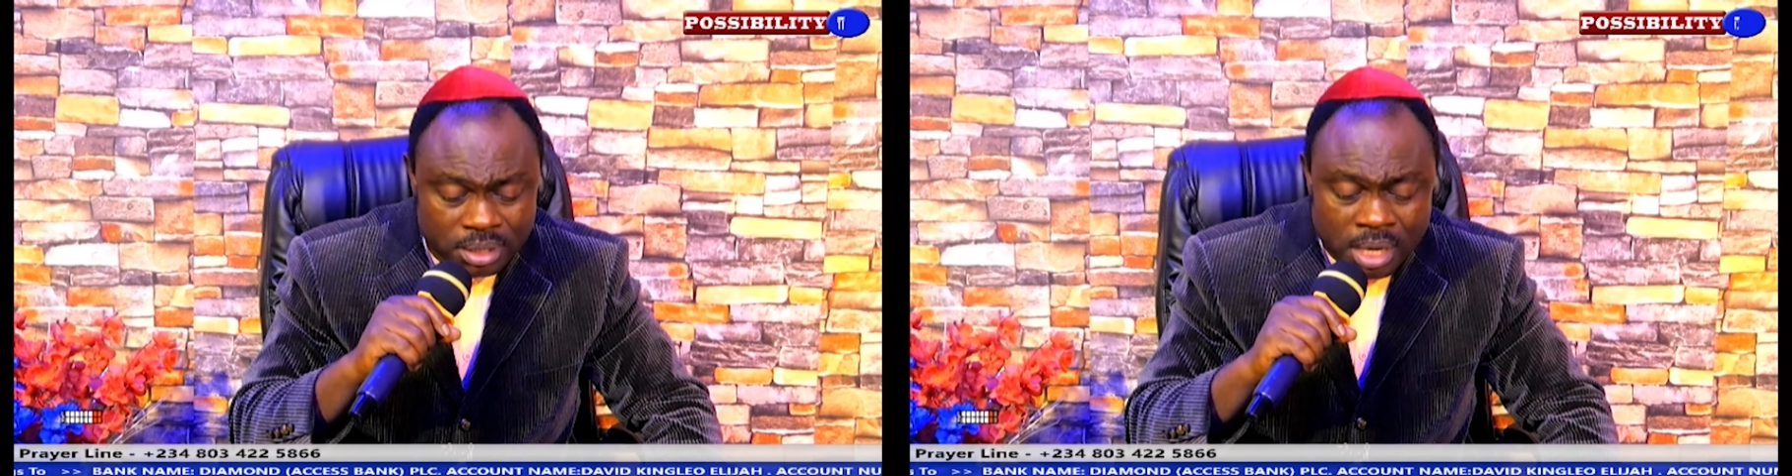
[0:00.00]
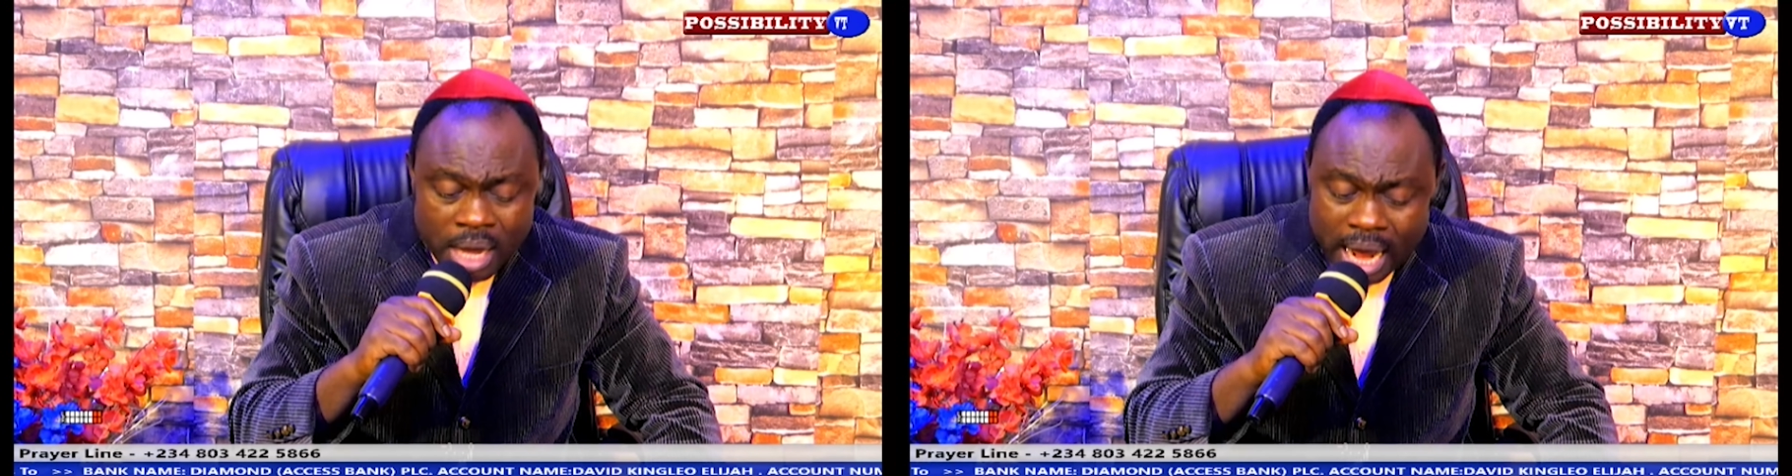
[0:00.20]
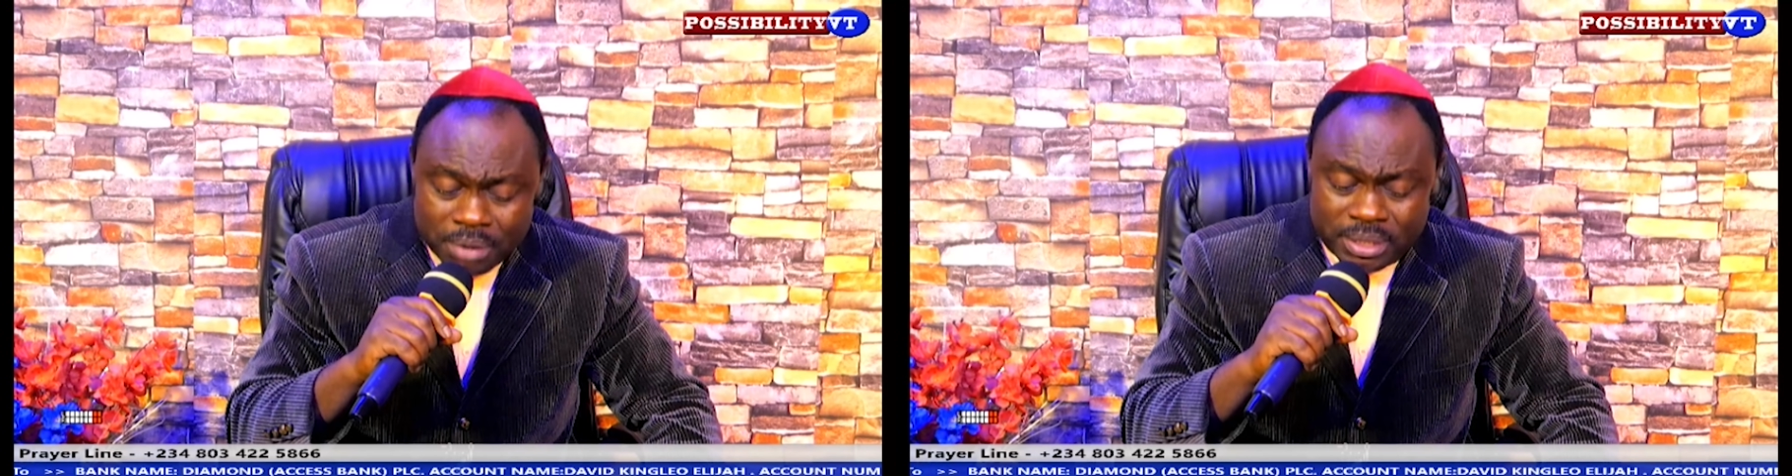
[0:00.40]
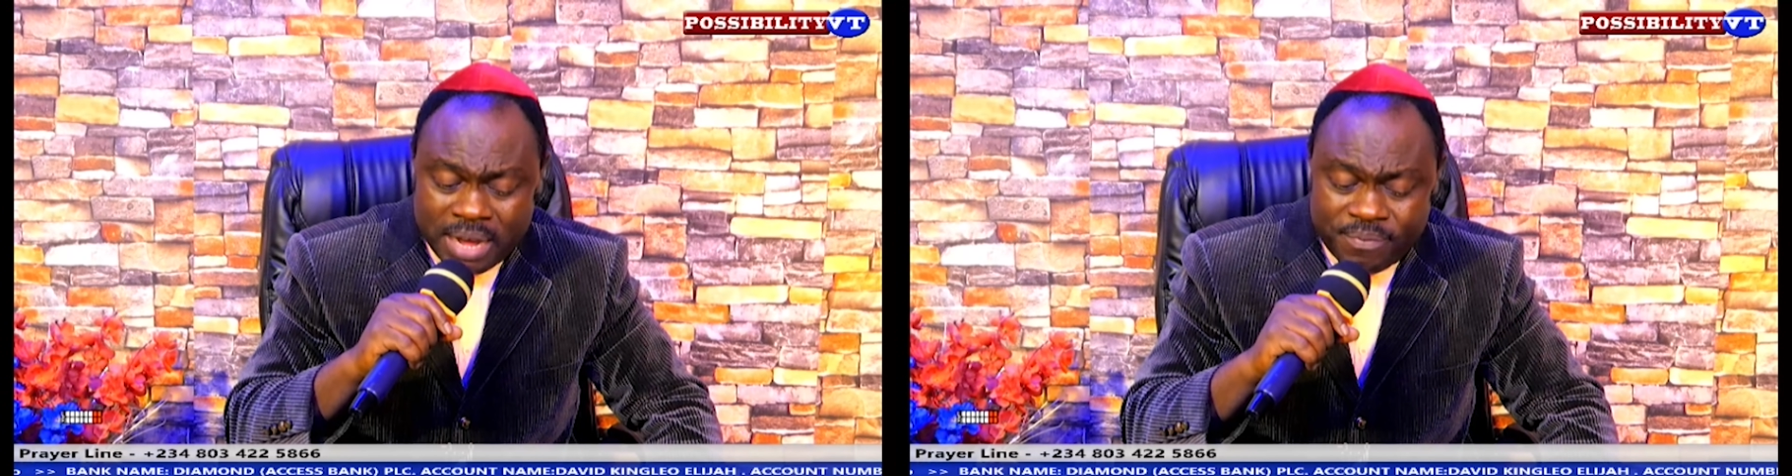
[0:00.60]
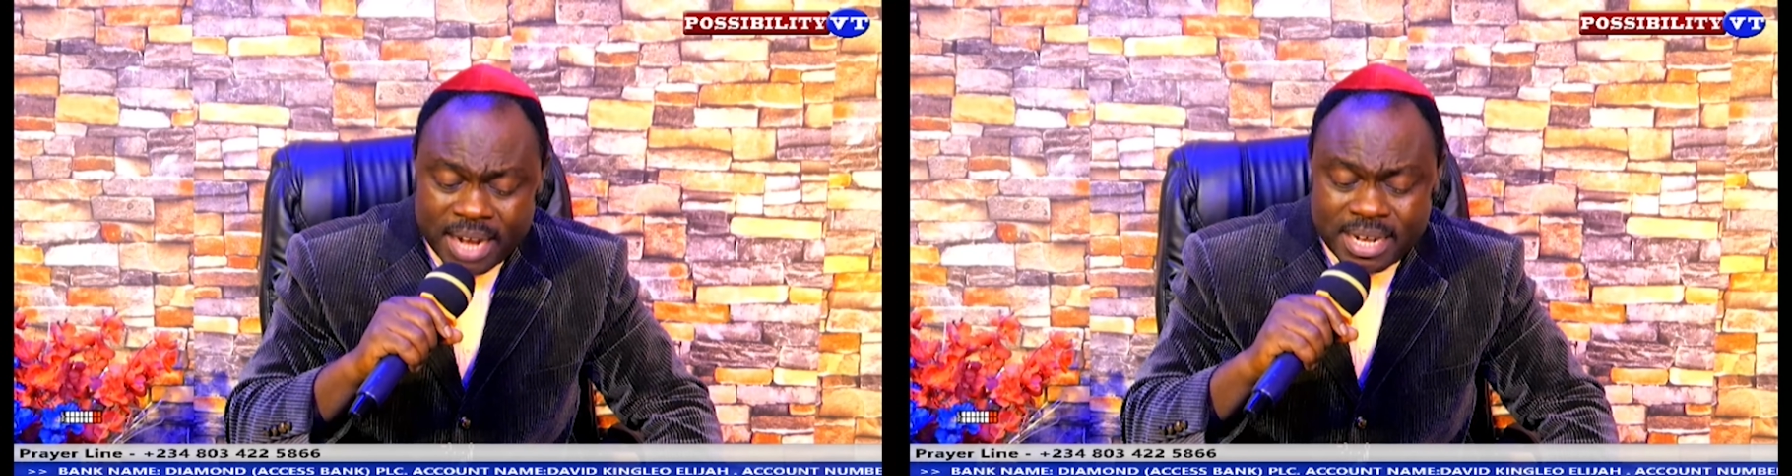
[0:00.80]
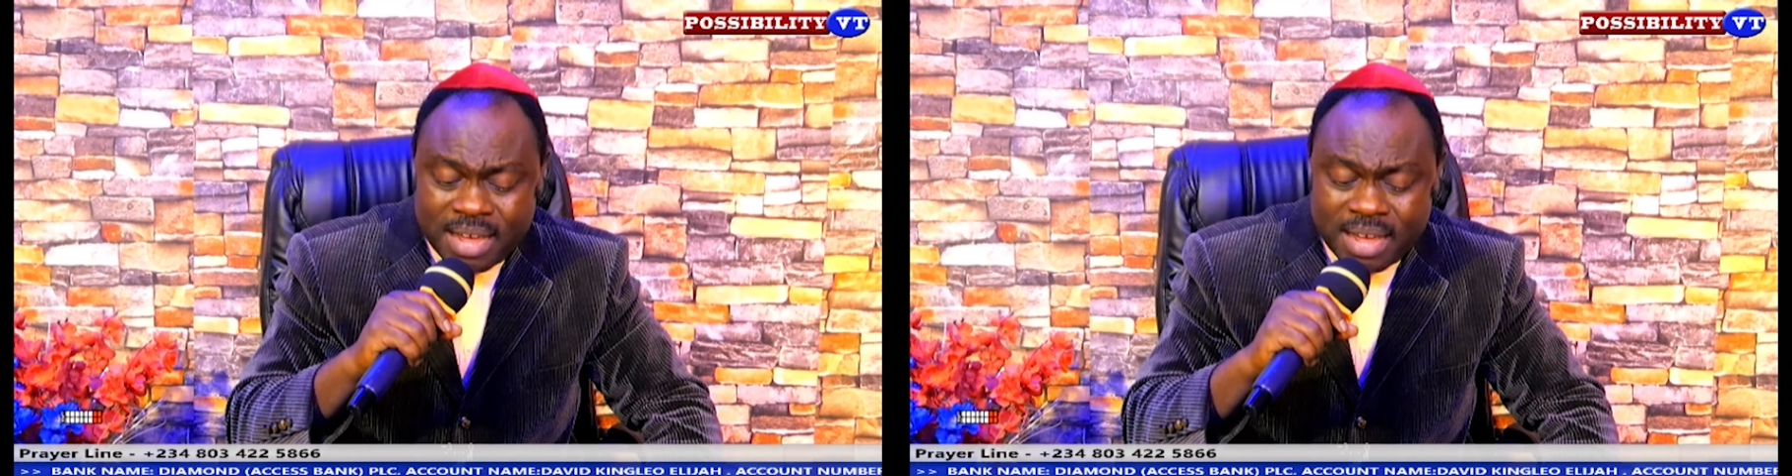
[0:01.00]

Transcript: I will never, never